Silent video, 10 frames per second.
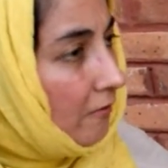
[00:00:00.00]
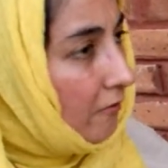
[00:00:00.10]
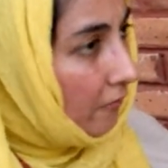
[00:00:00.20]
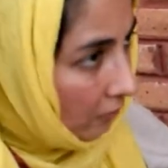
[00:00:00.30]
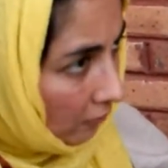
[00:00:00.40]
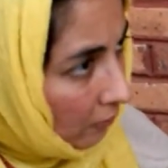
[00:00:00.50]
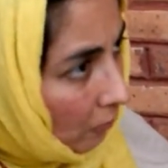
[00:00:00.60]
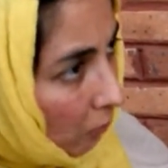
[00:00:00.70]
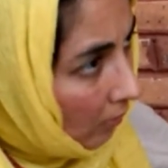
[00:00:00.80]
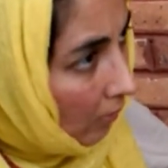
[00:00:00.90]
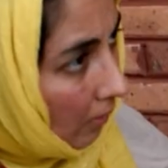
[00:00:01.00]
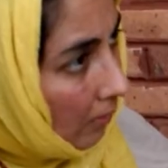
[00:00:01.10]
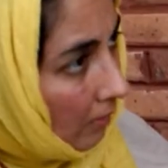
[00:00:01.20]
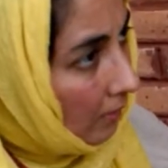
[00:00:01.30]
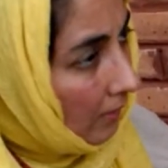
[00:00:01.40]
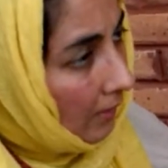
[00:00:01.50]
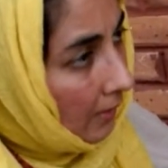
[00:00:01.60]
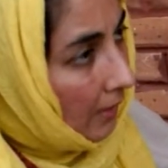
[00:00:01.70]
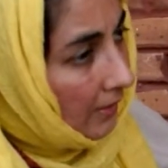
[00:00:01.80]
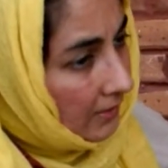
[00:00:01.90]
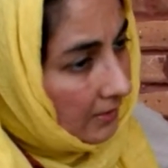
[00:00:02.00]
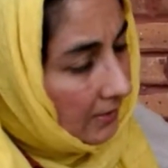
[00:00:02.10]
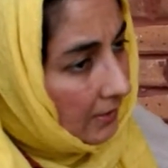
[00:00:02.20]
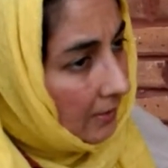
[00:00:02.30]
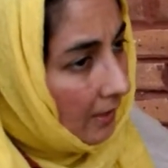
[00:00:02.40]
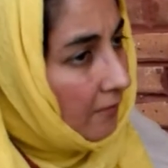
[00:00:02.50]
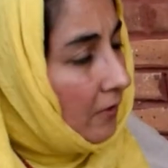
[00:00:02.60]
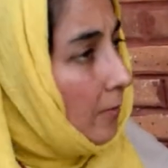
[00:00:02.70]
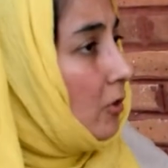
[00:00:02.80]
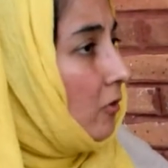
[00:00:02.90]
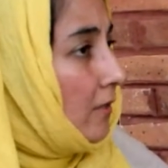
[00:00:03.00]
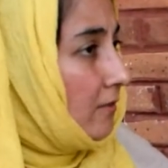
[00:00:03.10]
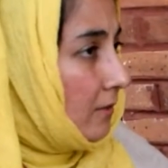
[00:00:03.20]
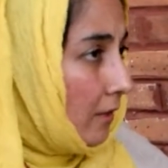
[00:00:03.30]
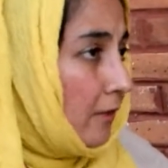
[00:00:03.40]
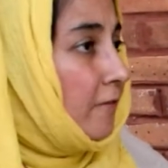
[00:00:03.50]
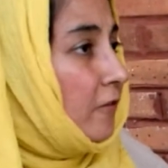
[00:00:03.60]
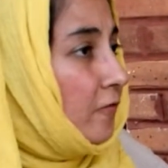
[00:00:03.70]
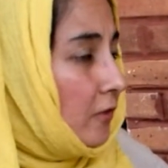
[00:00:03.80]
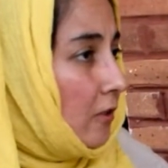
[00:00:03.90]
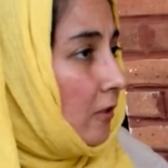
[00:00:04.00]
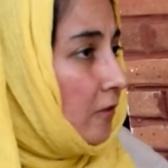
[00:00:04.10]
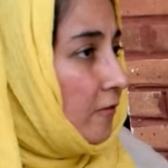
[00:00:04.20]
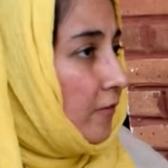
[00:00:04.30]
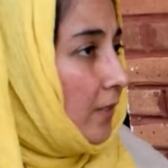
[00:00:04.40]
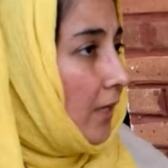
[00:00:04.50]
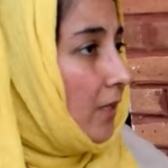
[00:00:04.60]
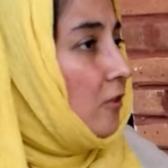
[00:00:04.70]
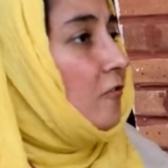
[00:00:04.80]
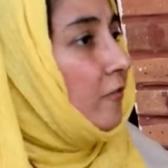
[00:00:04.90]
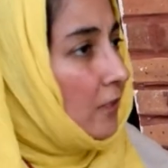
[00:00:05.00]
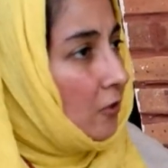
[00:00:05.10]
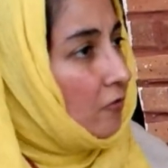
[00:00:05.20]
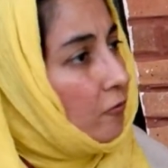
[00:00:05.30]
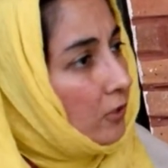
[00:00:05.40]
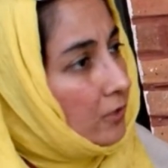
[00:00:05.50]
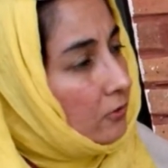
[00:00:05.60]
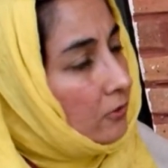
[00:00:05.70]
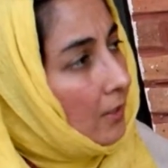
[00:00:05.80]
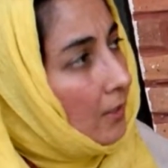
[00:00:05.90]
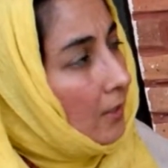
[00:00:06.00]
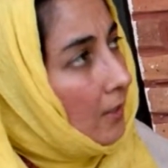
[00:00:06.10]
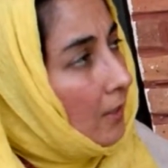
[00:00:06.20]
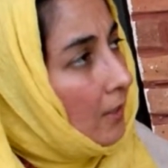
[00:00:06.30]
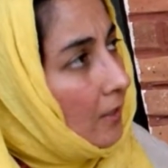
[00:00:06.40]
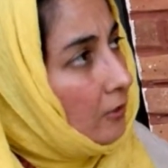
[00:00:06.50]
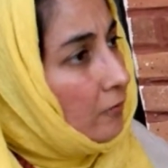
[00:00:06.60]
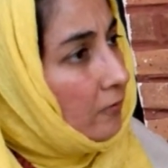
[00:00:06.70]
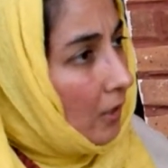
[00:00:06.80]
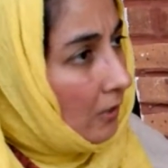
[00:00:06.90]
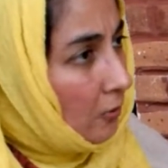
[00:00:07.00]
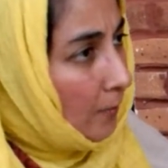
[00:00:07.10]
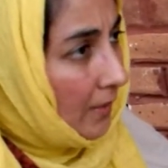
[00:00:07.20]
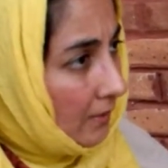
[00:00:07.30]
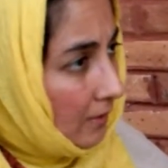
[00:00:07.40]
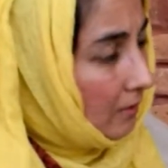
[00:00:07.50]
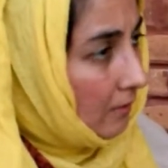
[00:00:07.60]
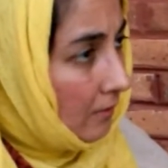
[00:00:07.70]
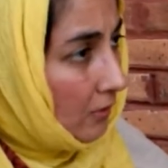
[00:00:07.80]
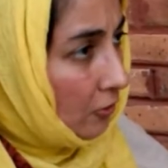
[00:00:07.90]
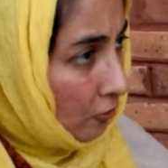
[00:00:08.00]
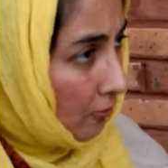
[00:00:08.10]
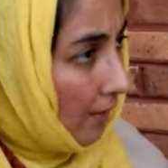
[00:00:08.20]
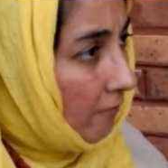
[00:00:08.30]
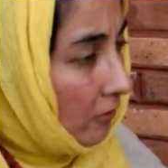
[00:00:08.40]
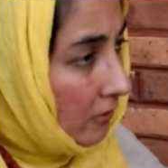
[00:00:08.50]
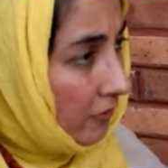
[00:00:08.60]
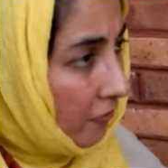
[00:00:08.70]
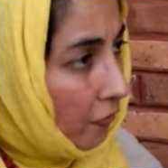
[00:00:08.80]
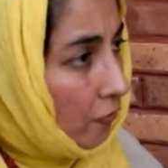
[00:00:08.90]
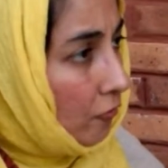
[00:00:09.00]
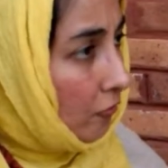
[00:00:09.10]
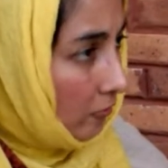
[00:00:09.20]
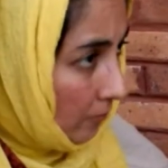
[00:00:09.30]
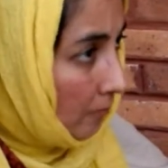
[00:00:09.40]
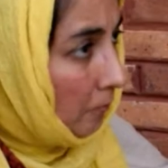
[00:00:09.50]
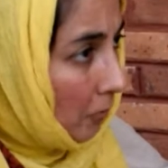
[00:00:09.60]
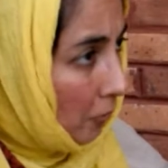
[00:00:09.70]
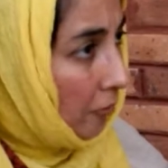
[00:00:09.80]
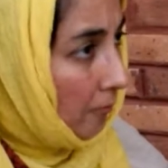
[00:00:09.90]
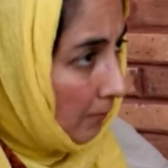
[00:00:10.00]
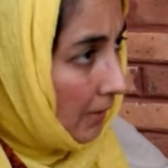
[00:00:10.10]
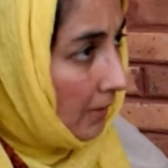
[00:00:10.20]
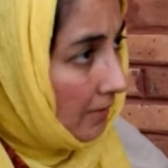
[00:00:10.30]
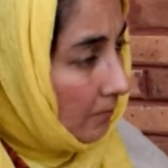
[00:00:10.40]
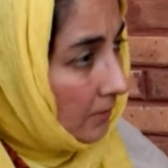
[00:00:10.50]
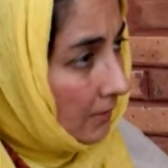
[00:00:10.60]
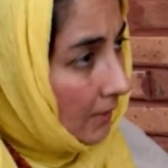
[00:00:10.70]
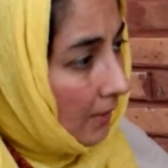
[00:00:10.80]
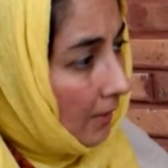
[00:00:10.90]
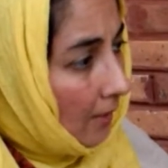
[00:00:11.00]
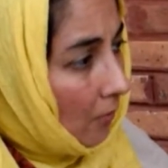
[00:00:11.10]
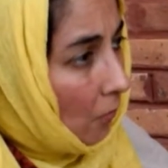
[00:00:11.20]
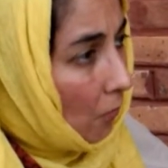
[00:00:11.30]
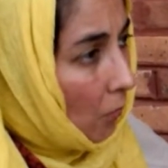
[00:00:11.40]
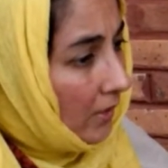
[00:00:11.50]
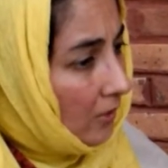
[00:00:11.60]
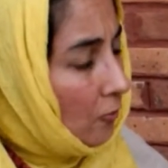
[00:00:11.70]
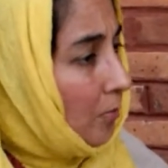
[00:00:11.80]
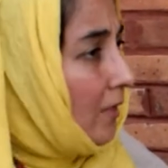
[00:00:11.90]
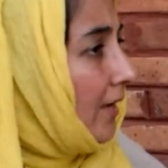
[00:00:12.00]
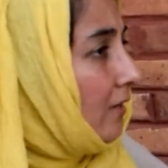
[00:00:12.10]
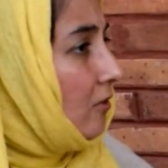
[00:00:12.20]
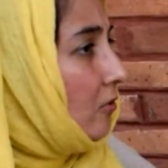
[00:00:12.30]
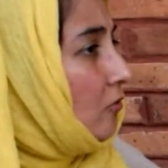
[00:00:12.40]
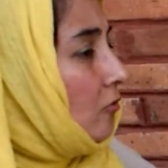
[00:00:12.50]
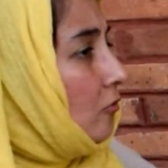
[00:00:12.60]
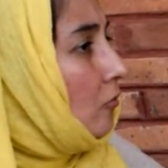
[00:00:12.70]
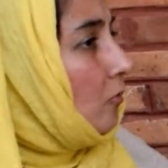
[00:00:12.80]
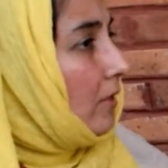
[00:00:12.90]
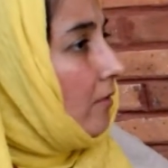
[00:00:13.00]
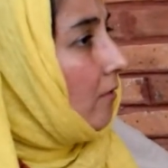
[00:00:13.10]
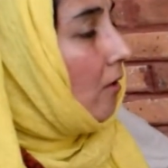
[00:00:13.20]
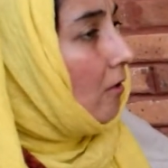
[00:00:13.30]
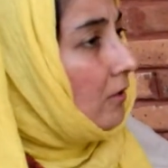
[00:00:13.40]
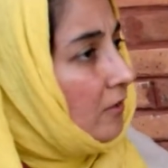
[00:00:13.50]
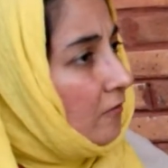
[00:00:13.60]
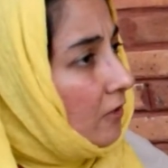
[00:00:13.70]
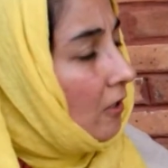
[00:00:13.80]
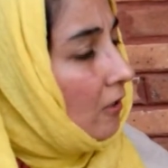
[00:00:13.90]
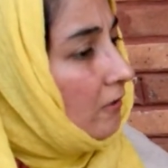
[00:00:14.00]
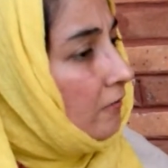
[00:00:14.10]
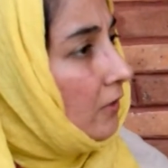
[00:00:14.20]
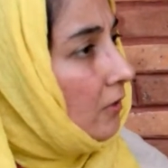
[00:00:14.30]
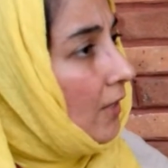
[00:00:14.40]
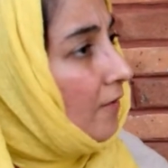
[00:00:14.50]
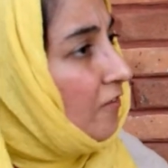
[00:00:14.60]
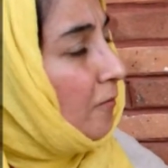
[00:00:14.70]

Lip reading: of your work, I've come across a lot of your photography and your video footage. You've documented your travels through both mediums. What do you plan to do with all this photography? Do you